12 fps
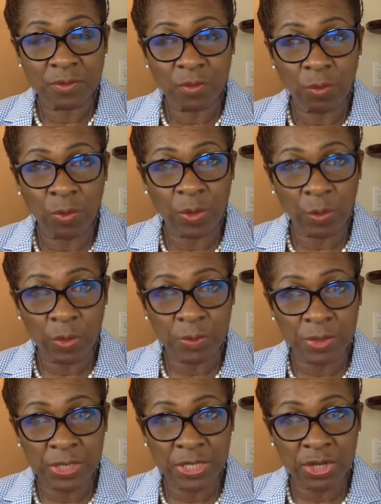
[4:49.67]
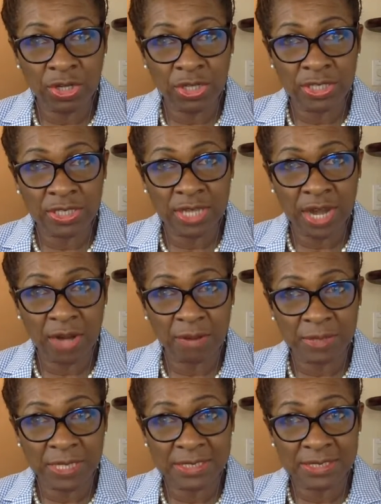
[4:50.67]
what we're putting on our
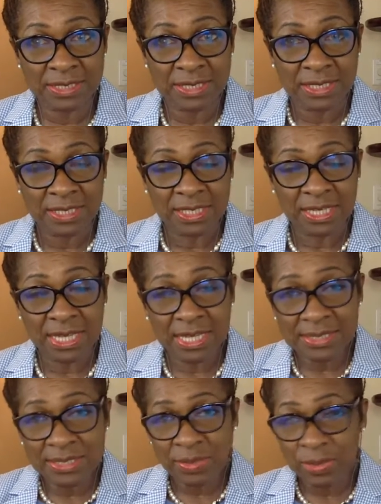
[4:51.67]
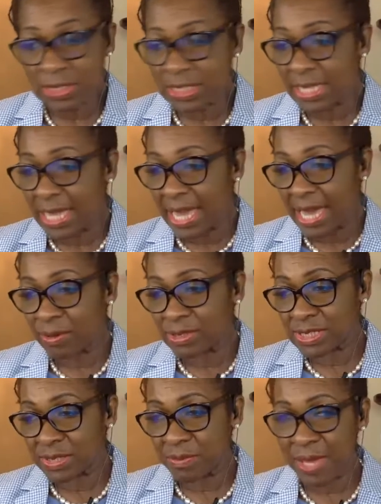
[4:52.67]
plates, and consequently how
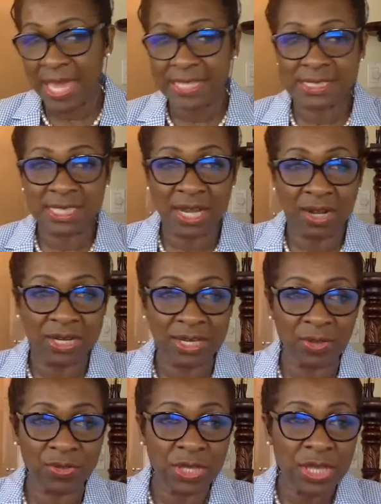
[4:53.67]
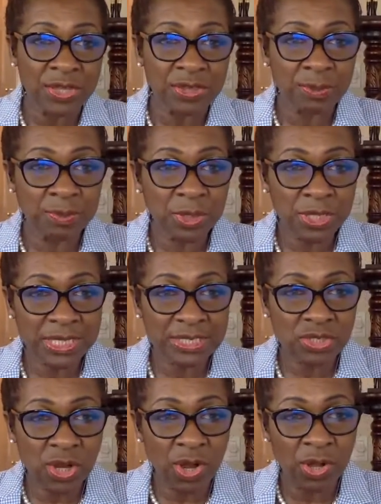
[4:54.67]
it's impacting our health. The book
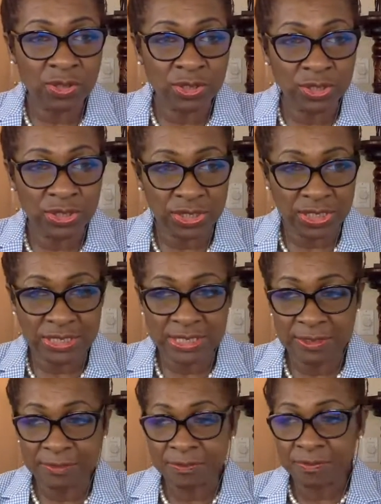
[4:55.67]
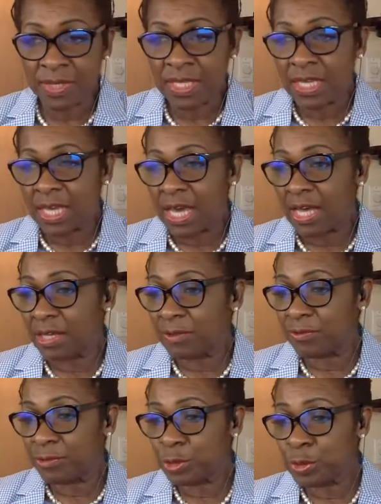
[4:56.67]
is called Hooked,
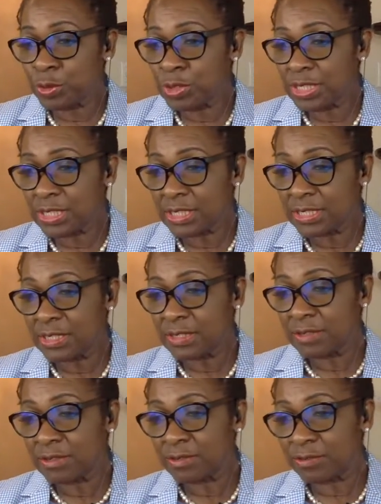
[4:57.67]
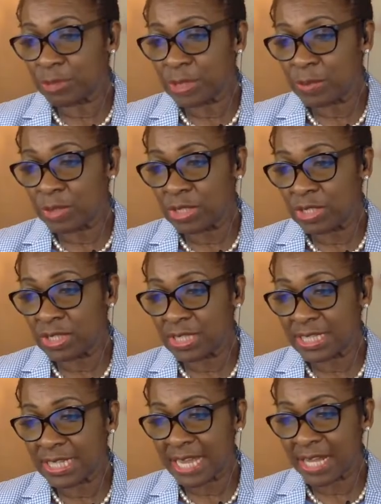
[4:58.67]
Food, Free Will,
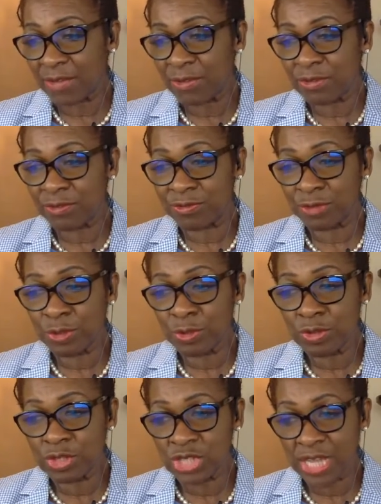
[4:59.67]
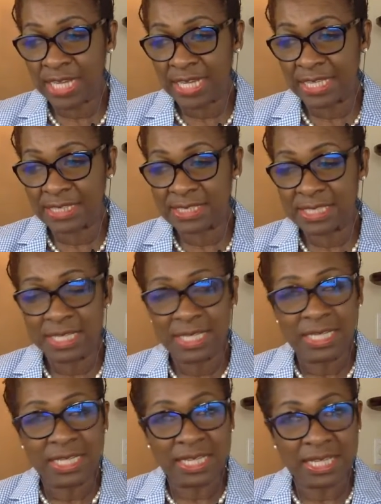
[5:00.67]
and How the Food Giants
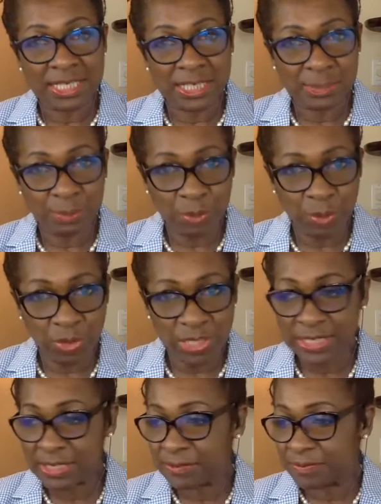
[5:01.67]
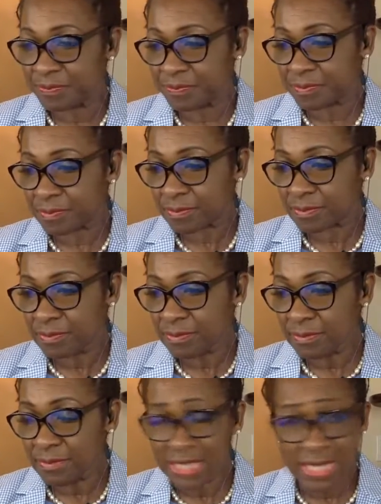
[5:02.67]
exploit
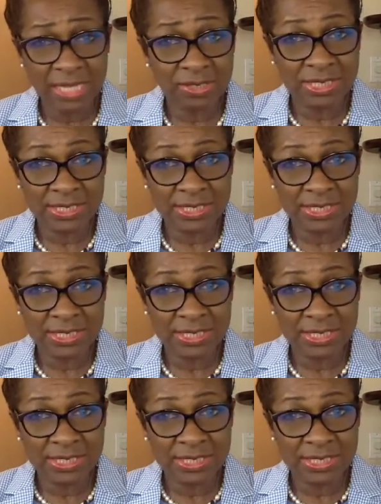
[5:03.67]
our